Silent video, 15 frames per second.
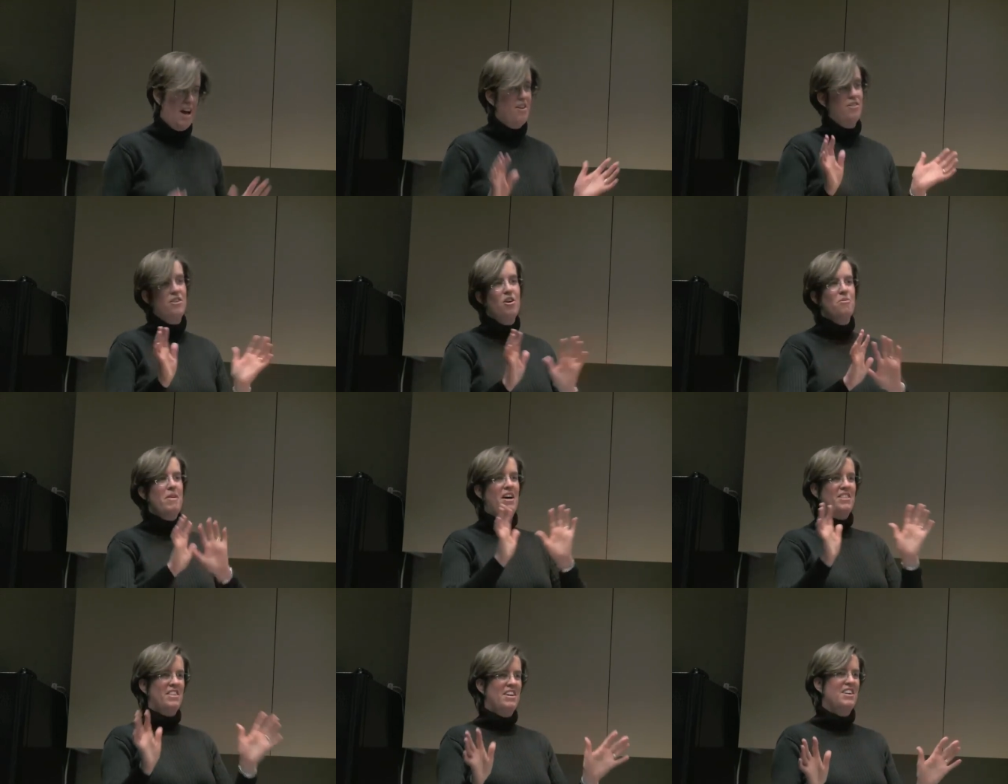I don't know
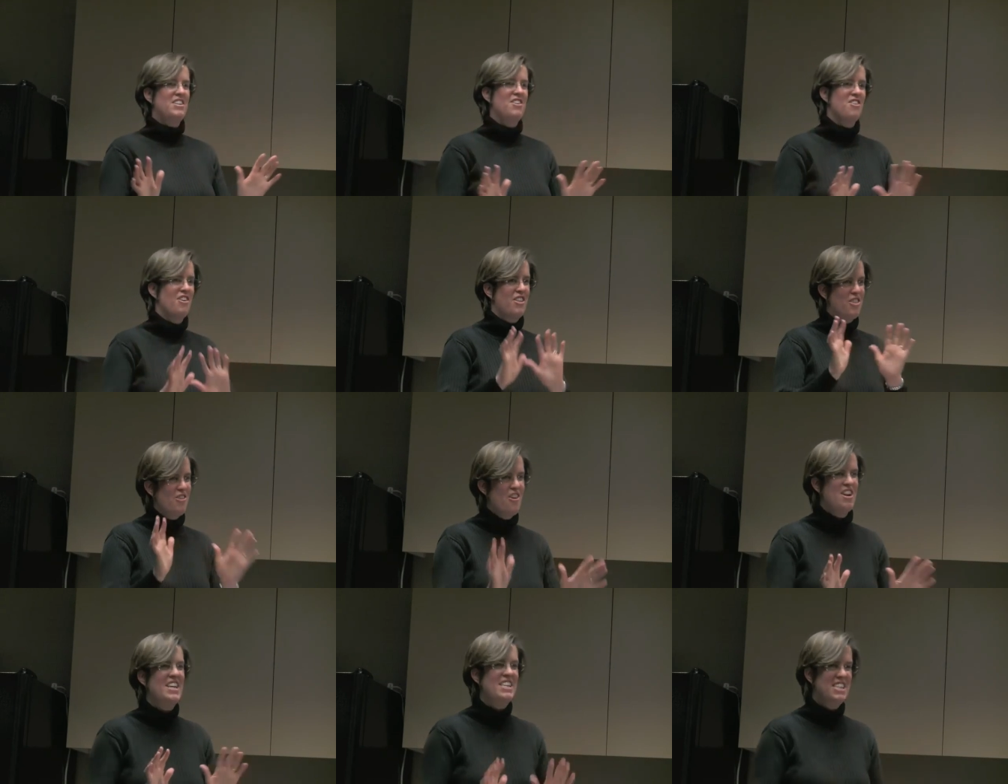about the, your
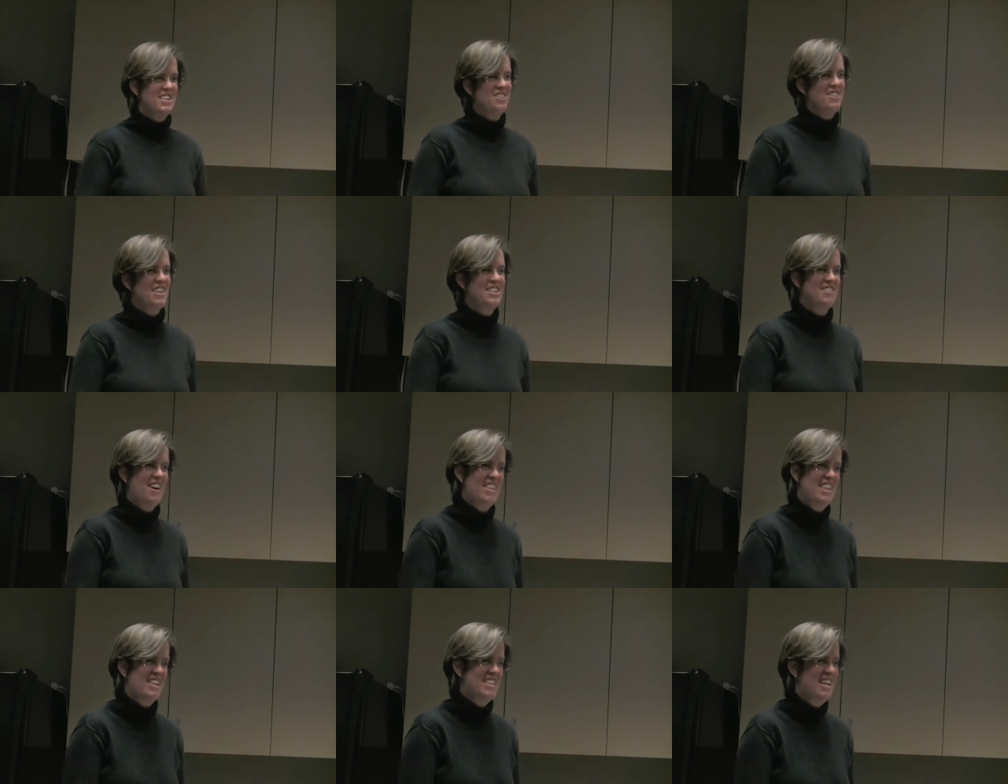authority to do this,
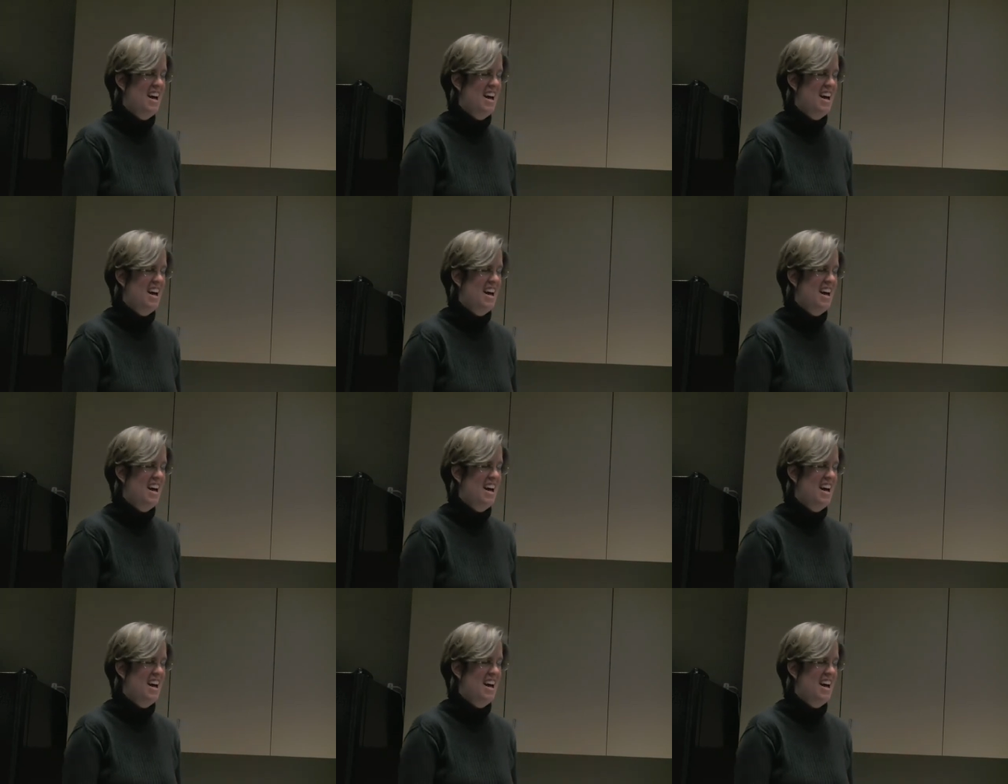right? That's